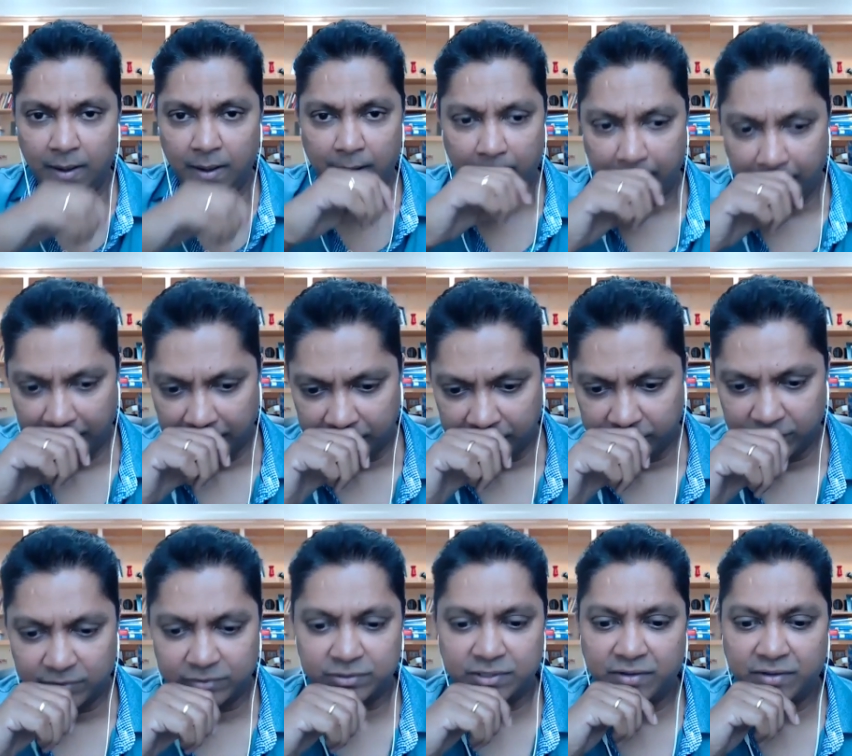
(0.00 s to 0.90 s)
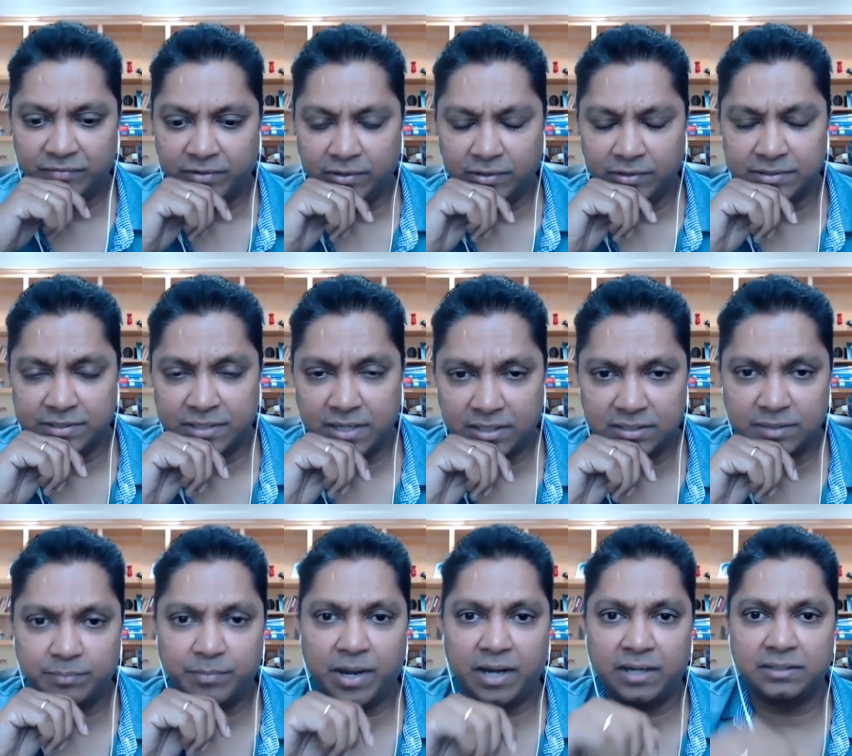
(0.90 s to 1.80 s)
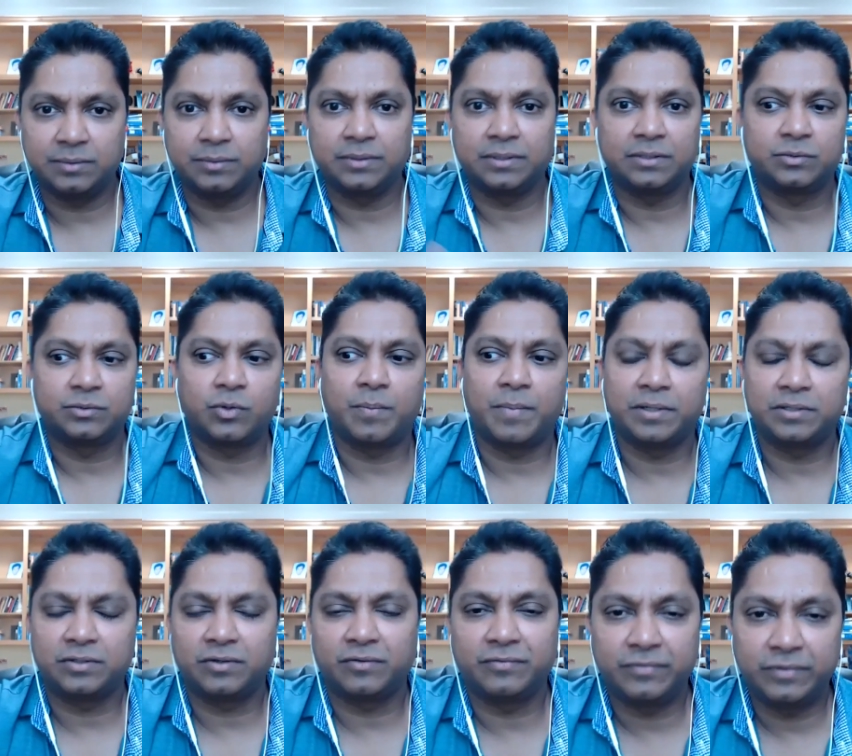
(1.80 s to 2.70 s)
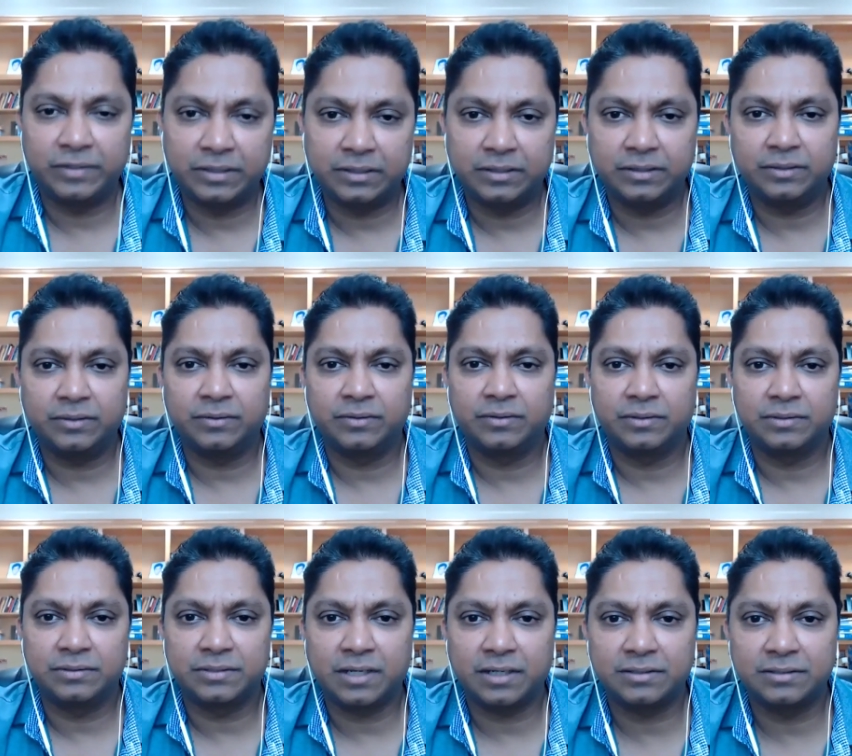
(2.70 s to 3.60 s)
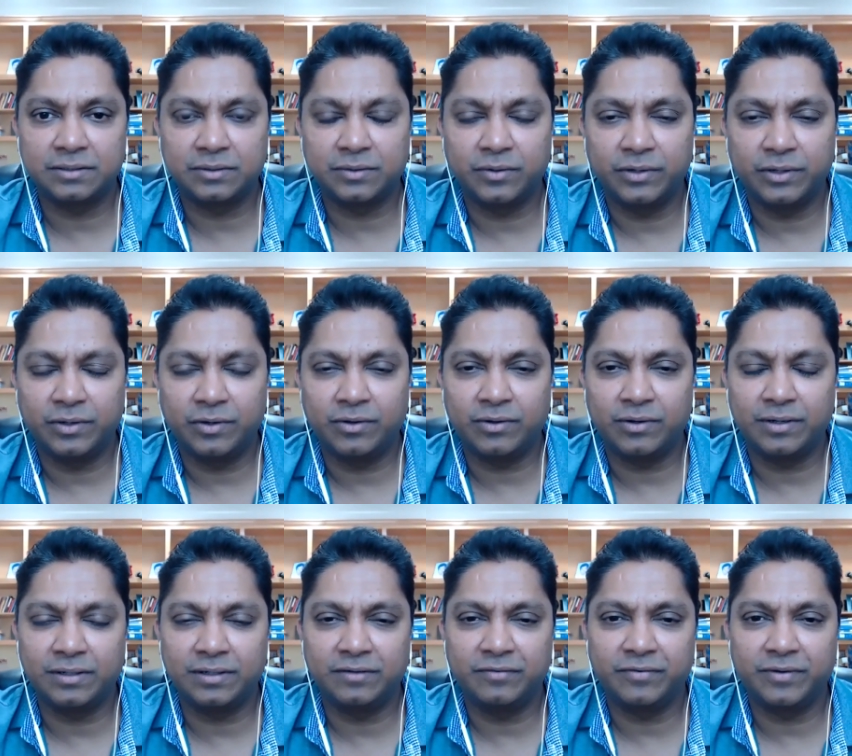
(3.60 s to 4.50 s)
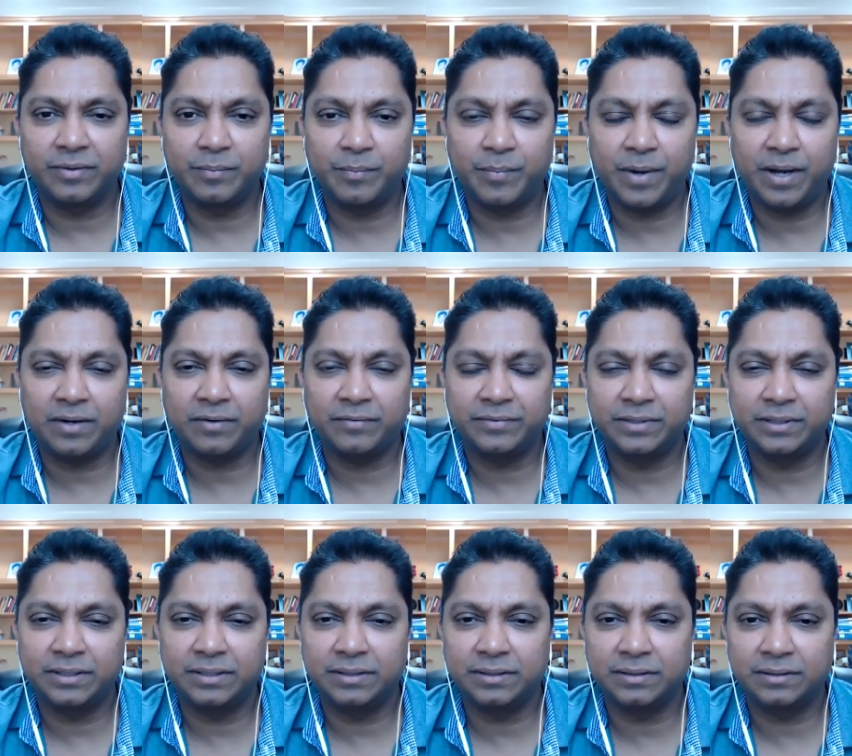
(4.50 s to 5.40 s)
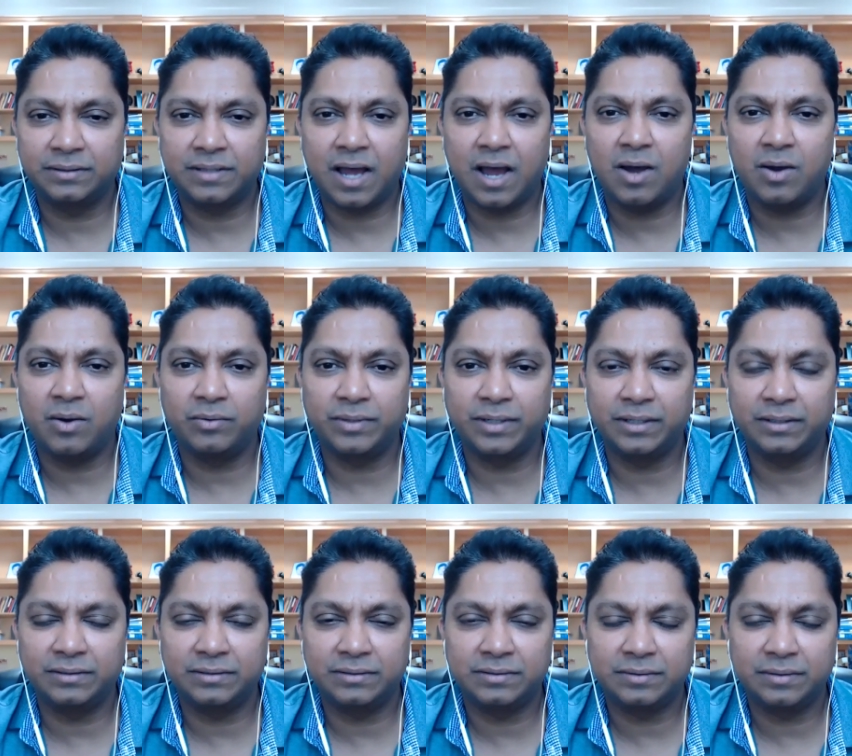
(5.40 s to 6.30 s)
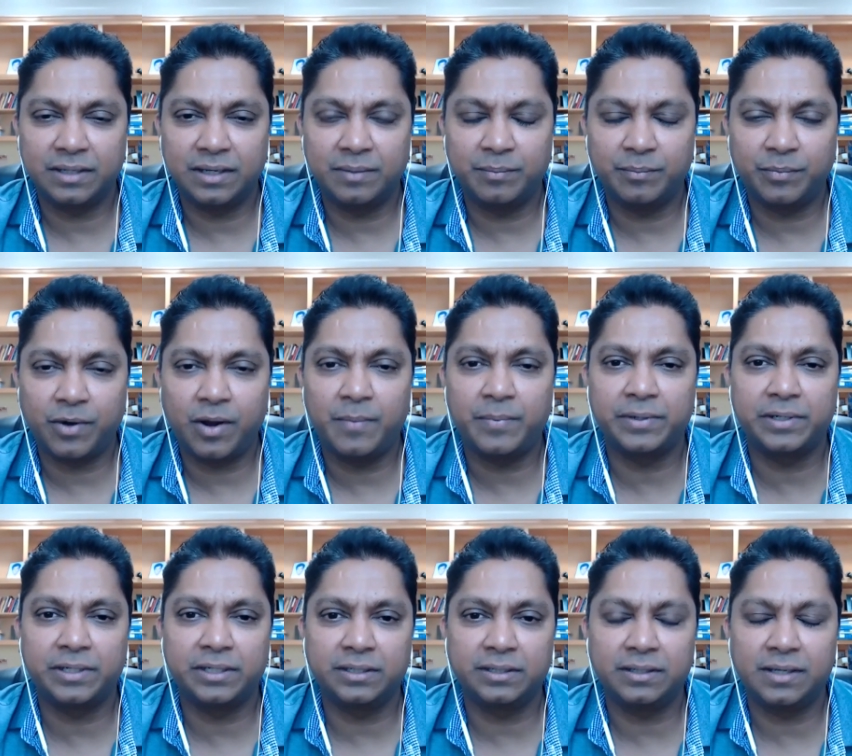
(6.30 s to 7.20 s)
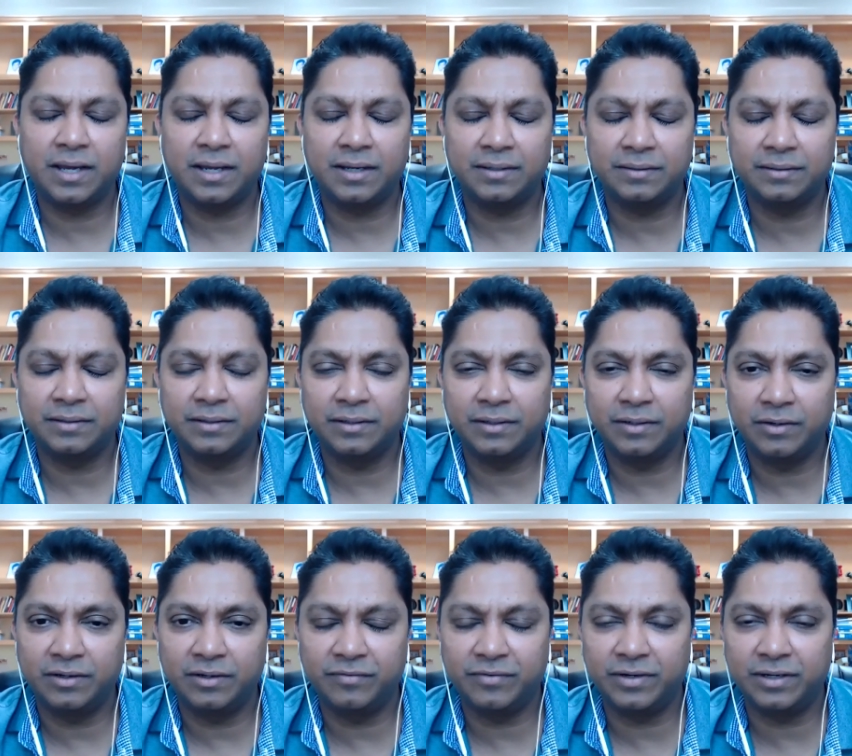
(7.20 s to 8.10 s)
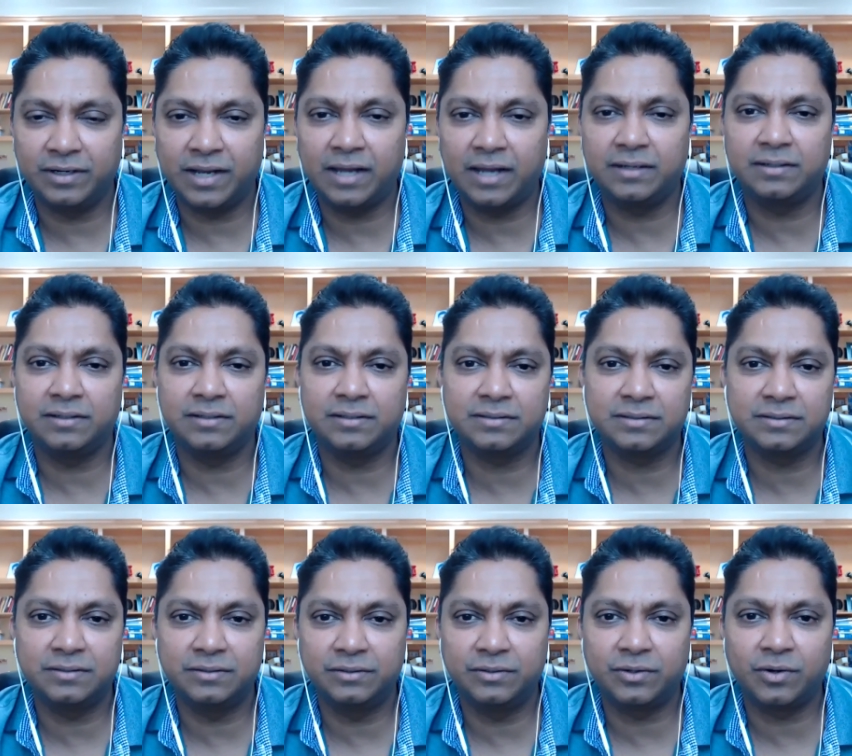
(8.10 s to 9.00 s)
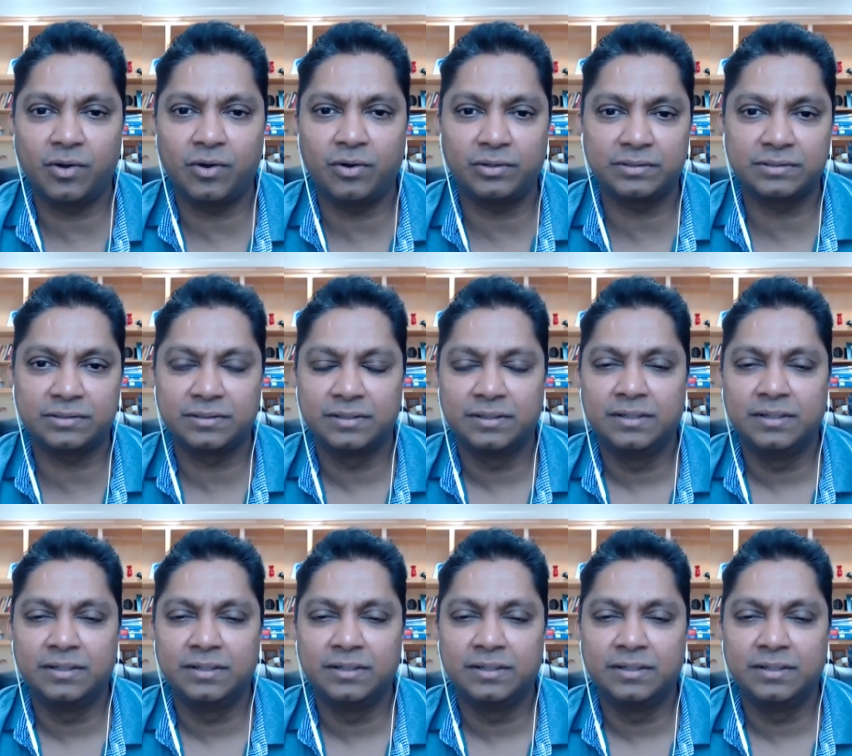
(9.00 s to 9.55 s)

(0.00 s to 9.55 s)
And we also have a construction manager because there's so much of uh, you know construction going on in different part of the town and and property and you know different lenders draws